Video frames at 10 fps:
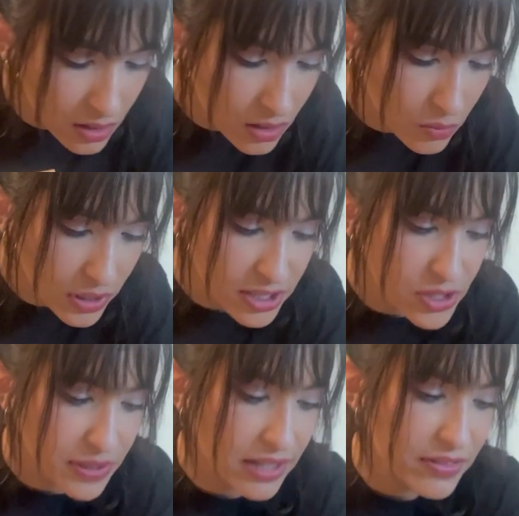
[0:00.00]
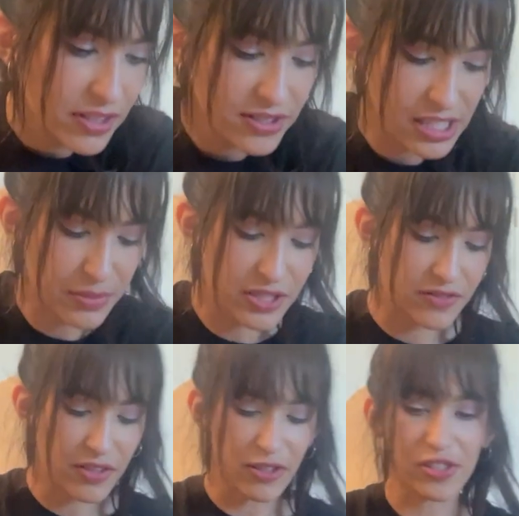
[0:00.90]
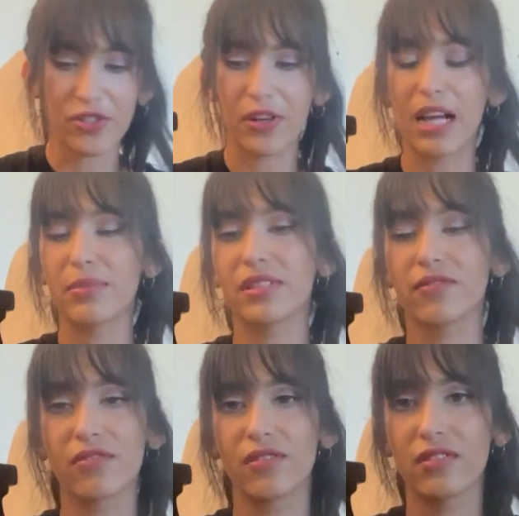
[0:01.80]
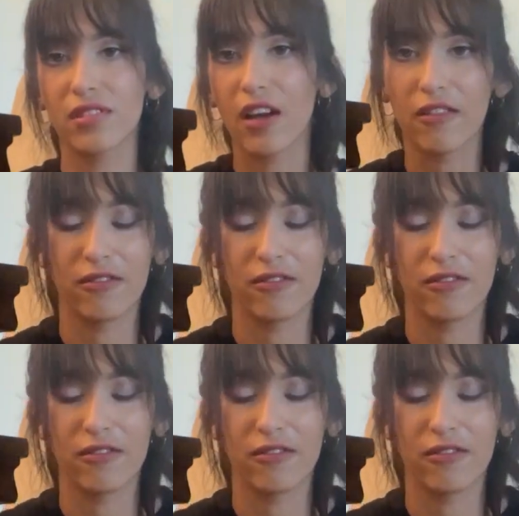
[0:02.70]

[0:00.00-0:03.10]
What else do I have in here? Just a bunch of other scraps of stuff.